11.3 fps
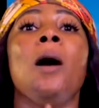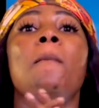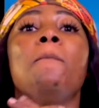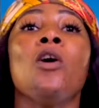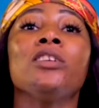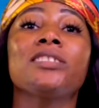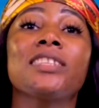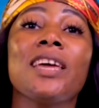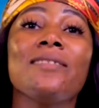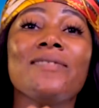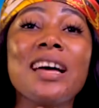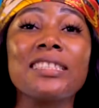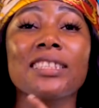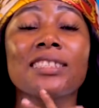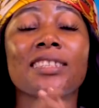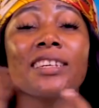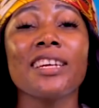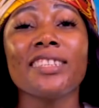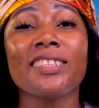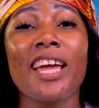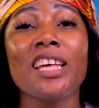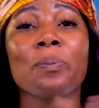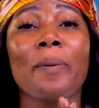Muslim versus
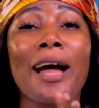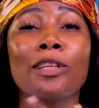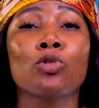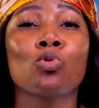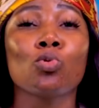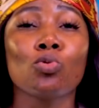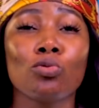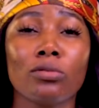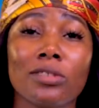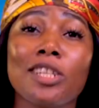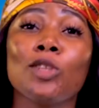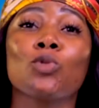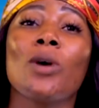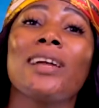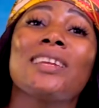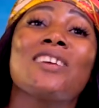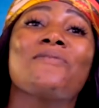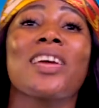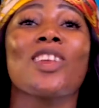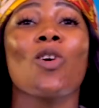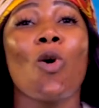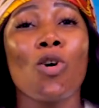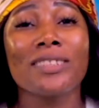Christians part 2. This one they
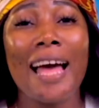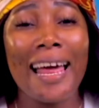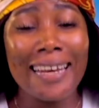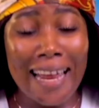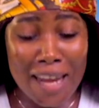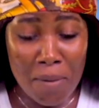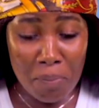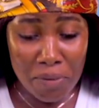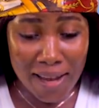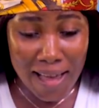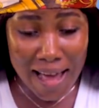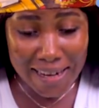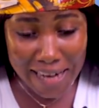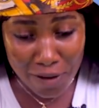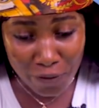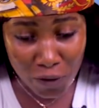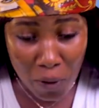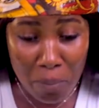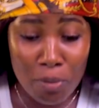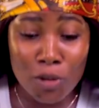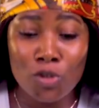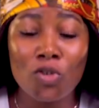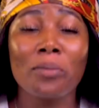very hot, and they bring her right from
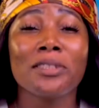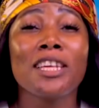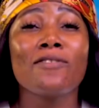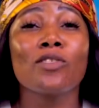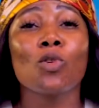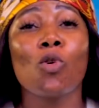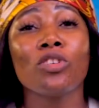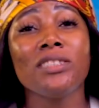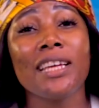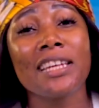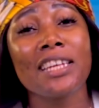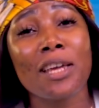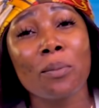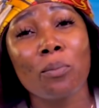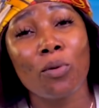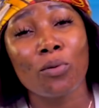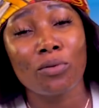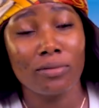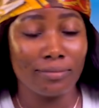Bishop David Oyedepo.